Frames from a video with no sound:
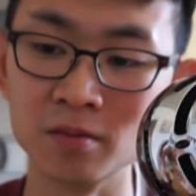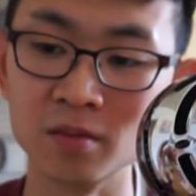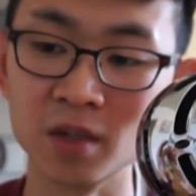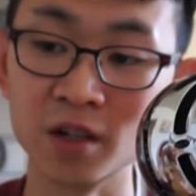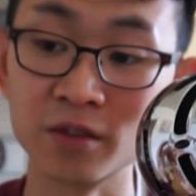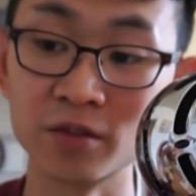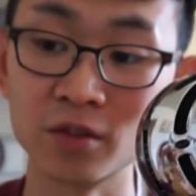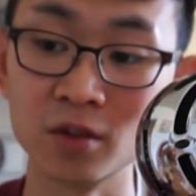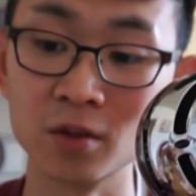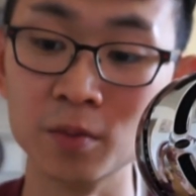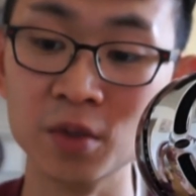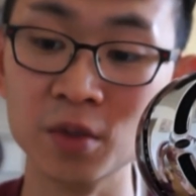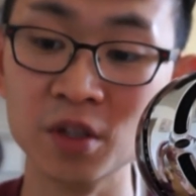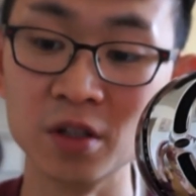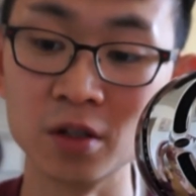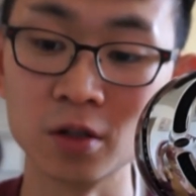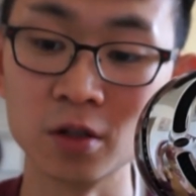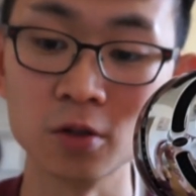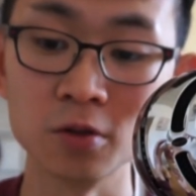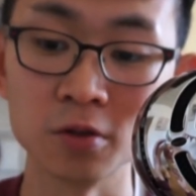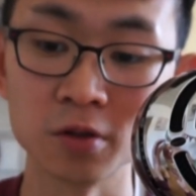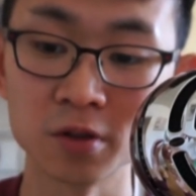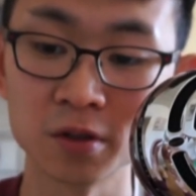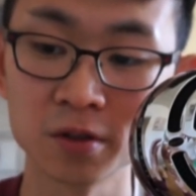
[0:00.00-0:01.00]
after being
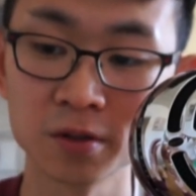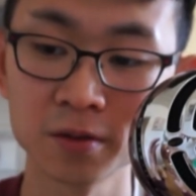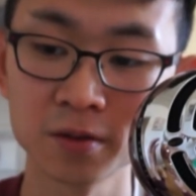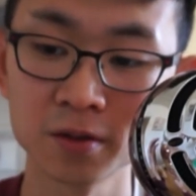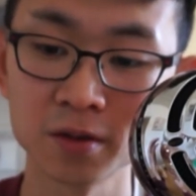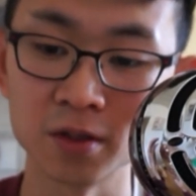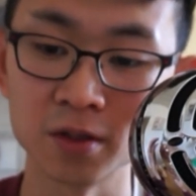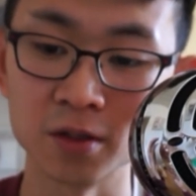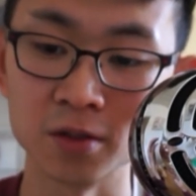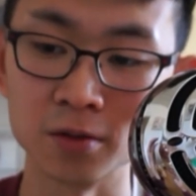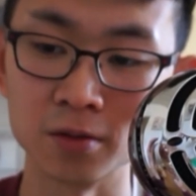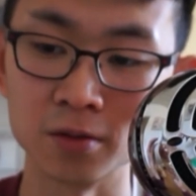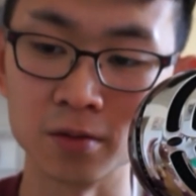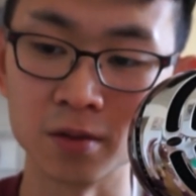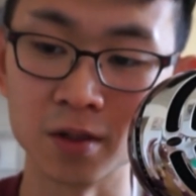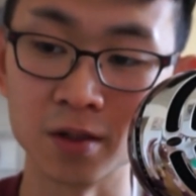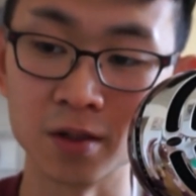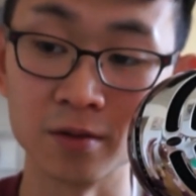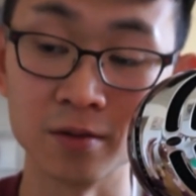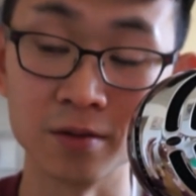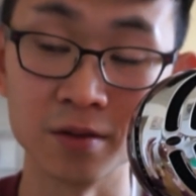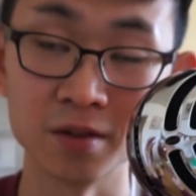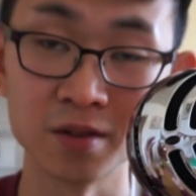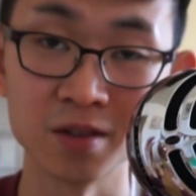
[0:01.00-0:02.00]
cooked. So
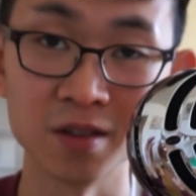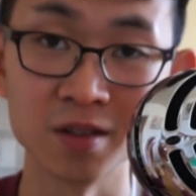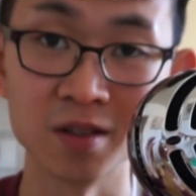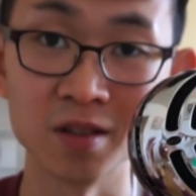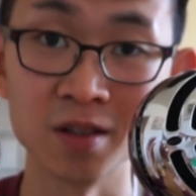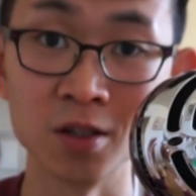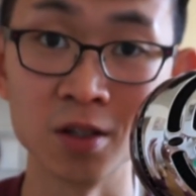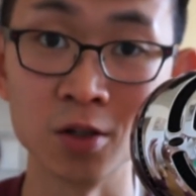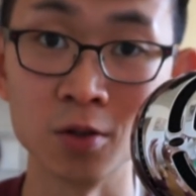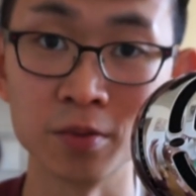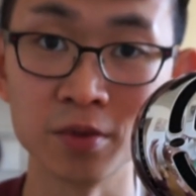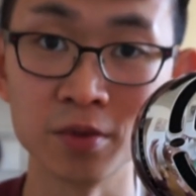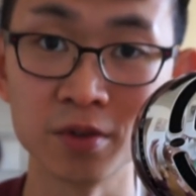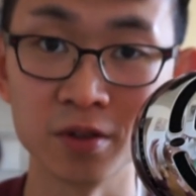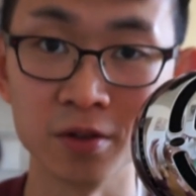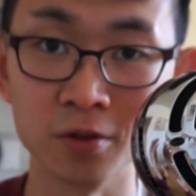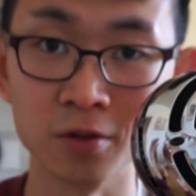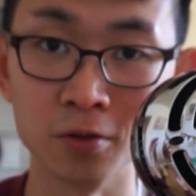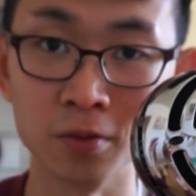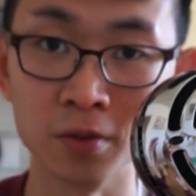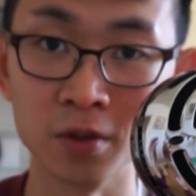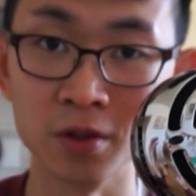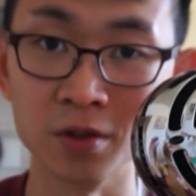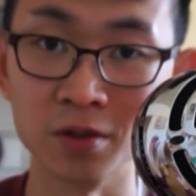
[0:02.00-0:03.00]
I certainly hope
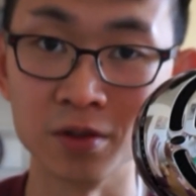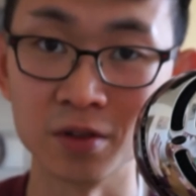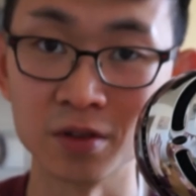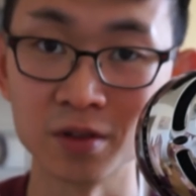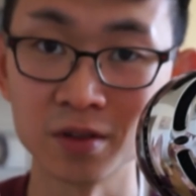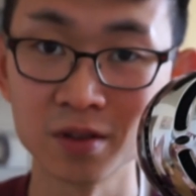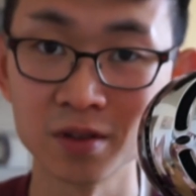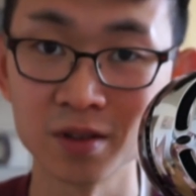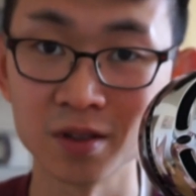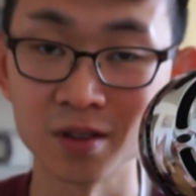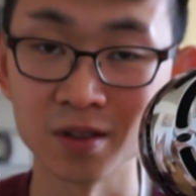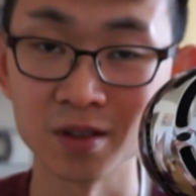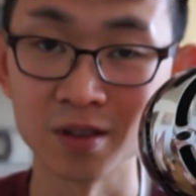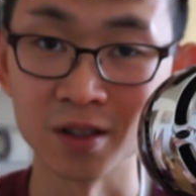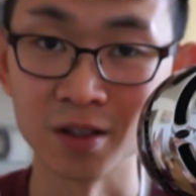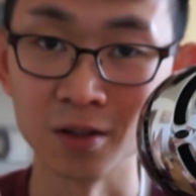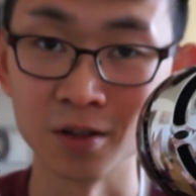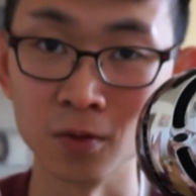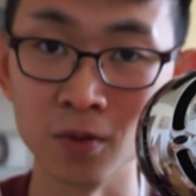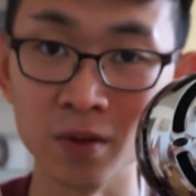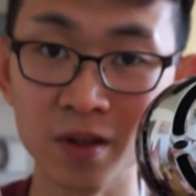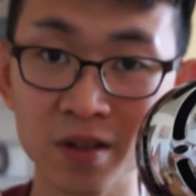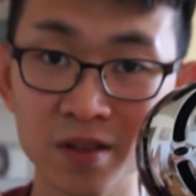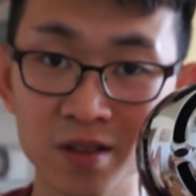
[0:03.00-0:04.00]
so, because
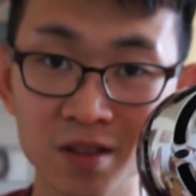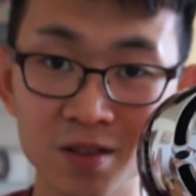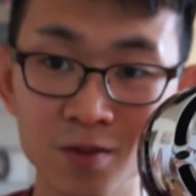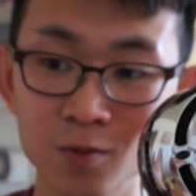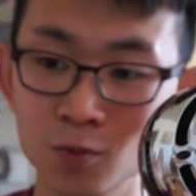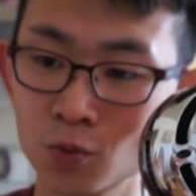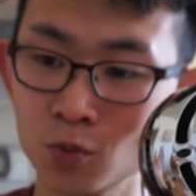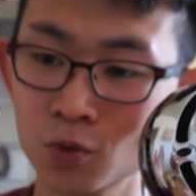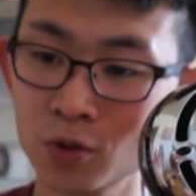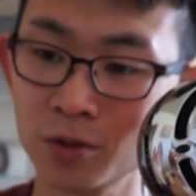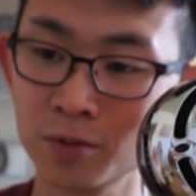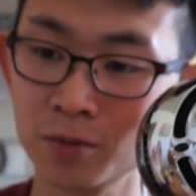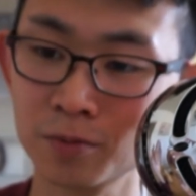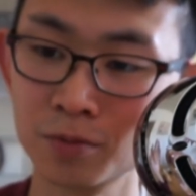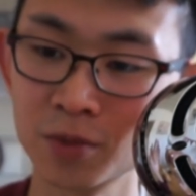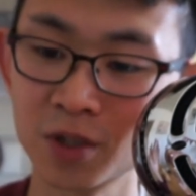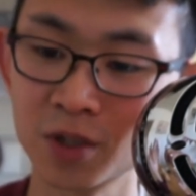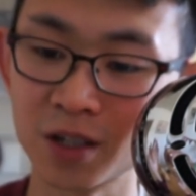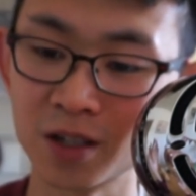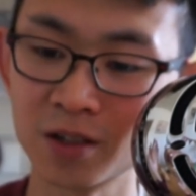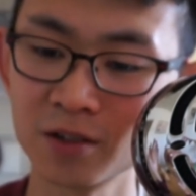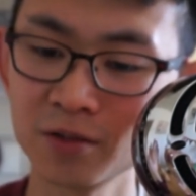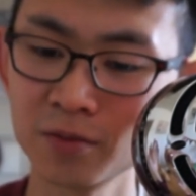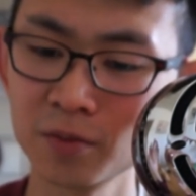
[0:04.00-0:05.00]
otherwise it would
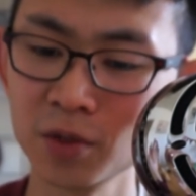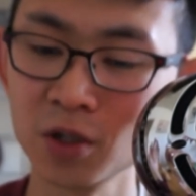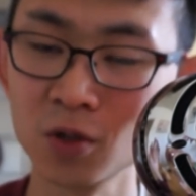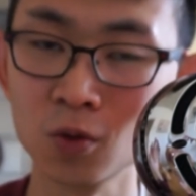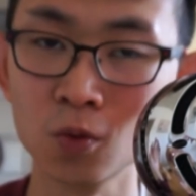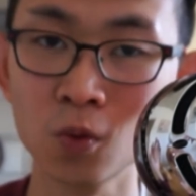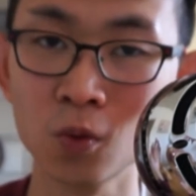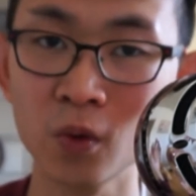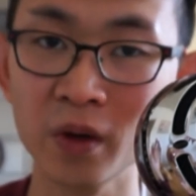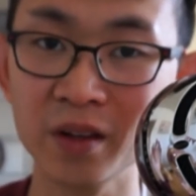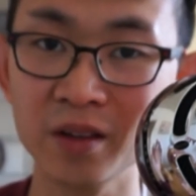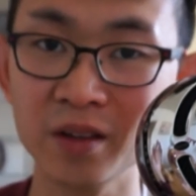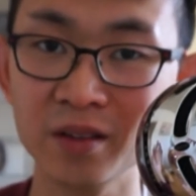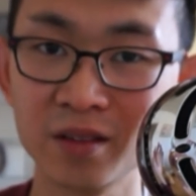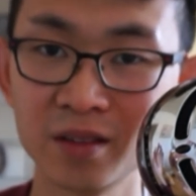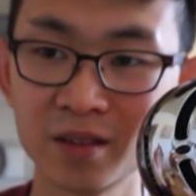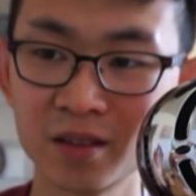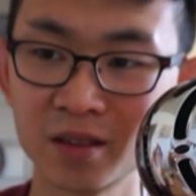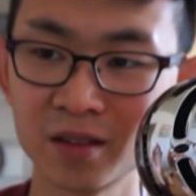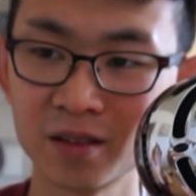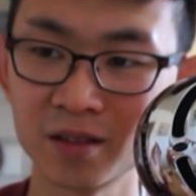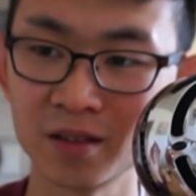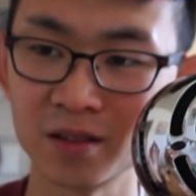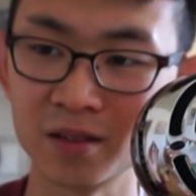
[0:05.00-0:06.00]
kind of be a
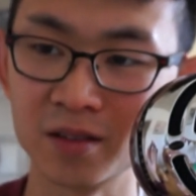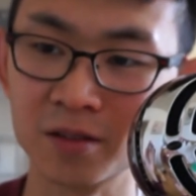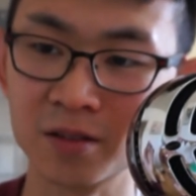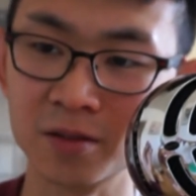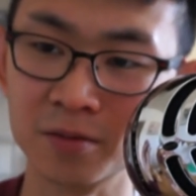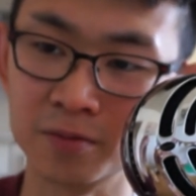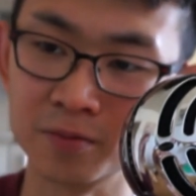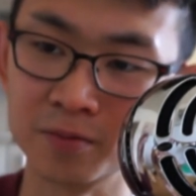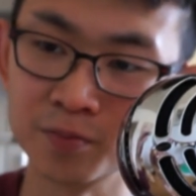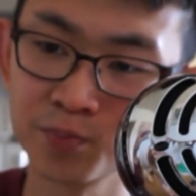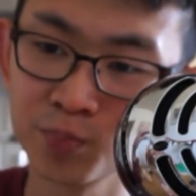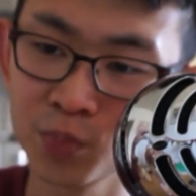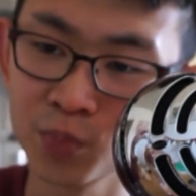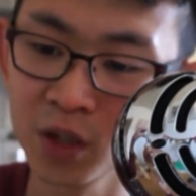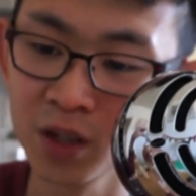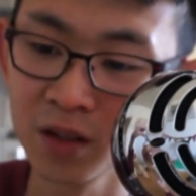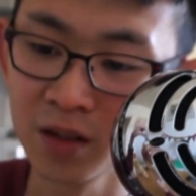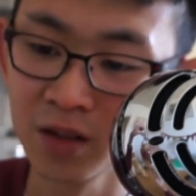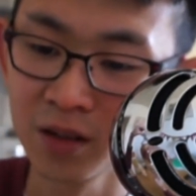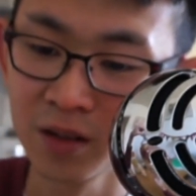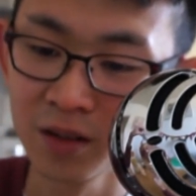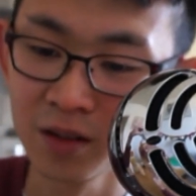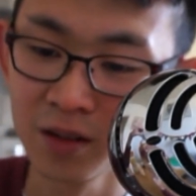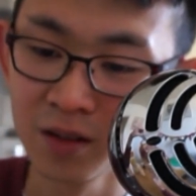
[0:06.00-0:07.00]
waste
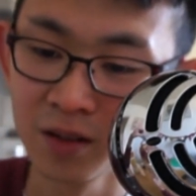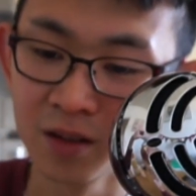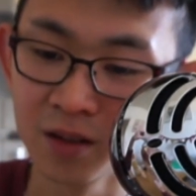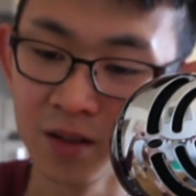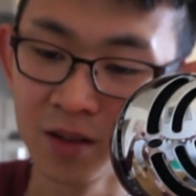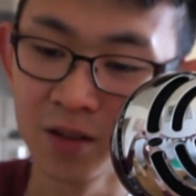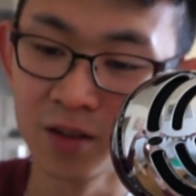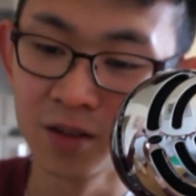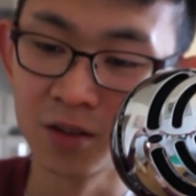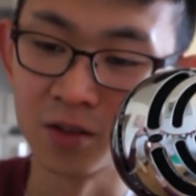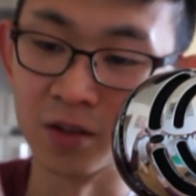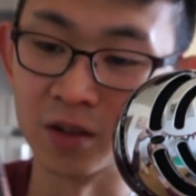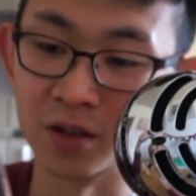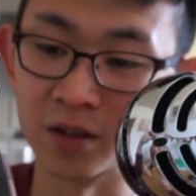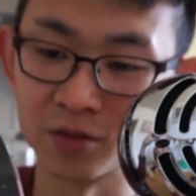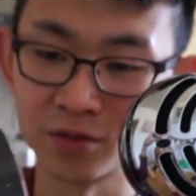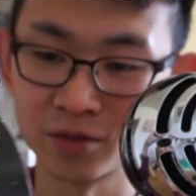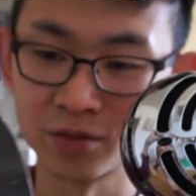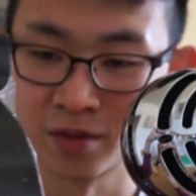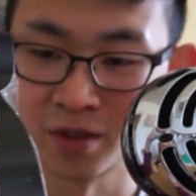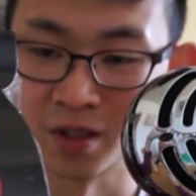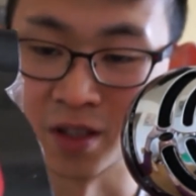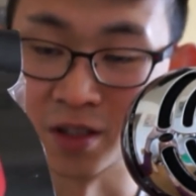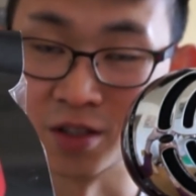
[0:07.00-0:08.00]
to have
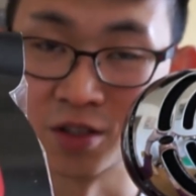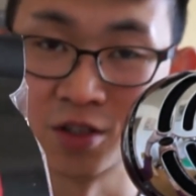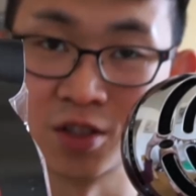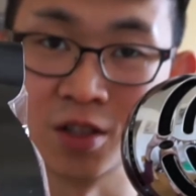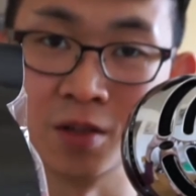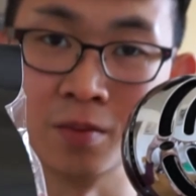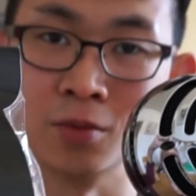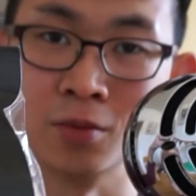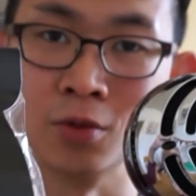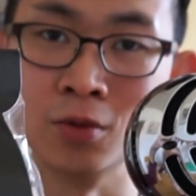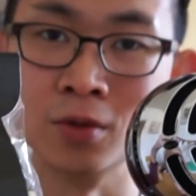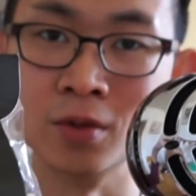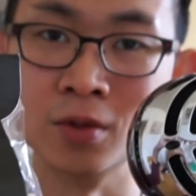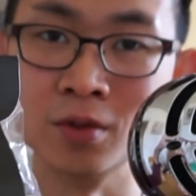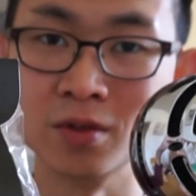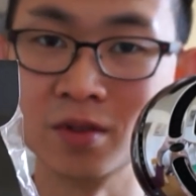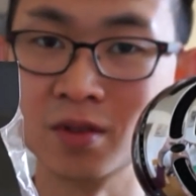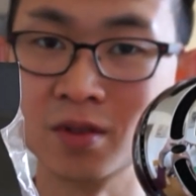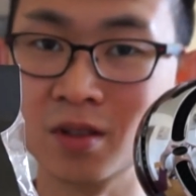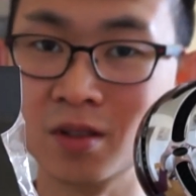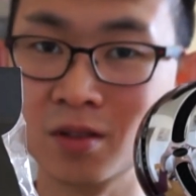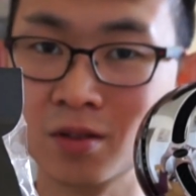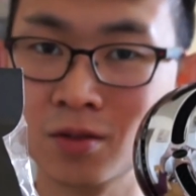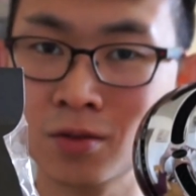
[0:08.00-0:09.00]
heart-shaped
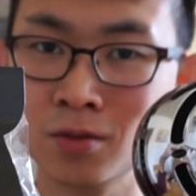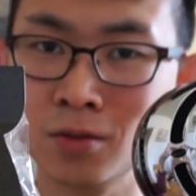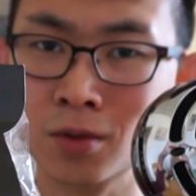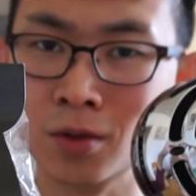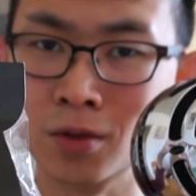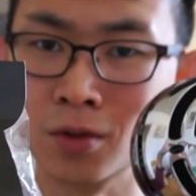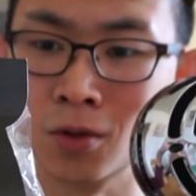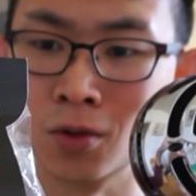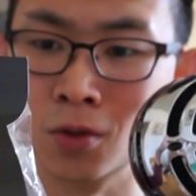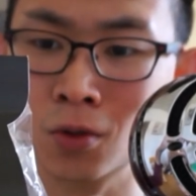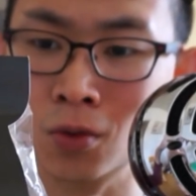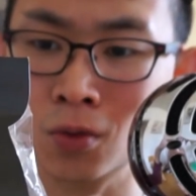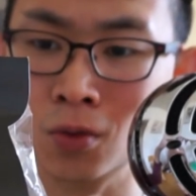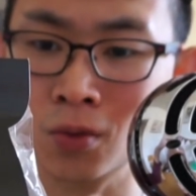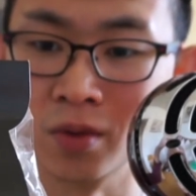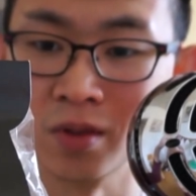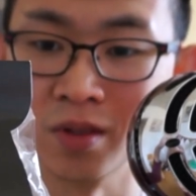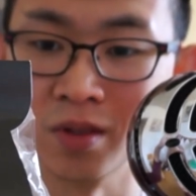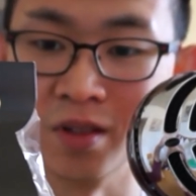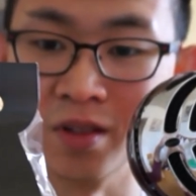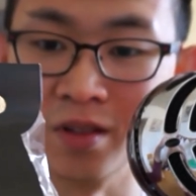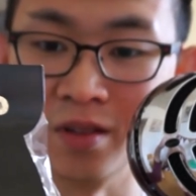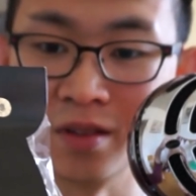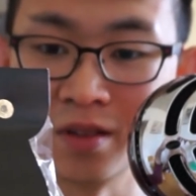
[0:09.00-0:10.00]
noodles that do not hold
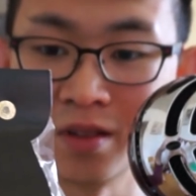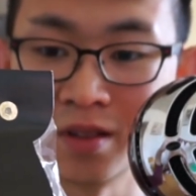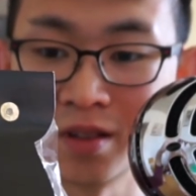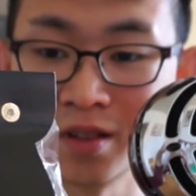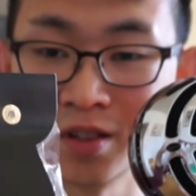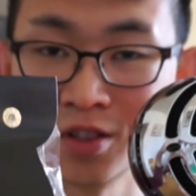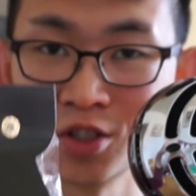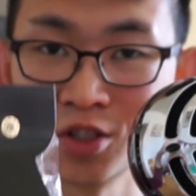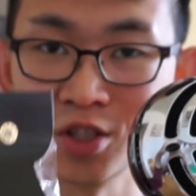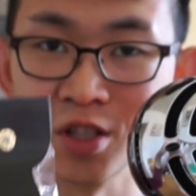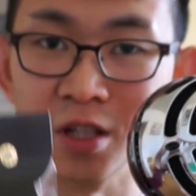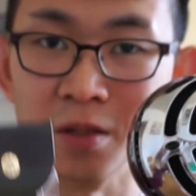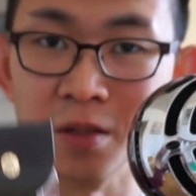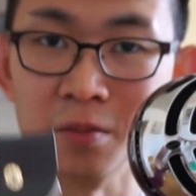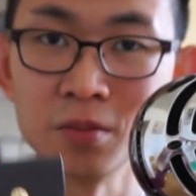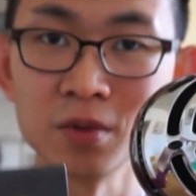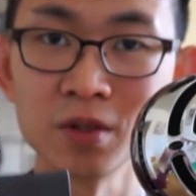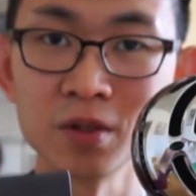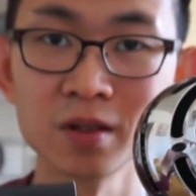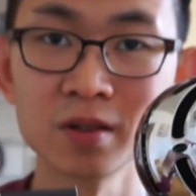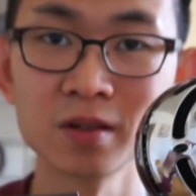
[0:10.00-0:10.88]
its shape.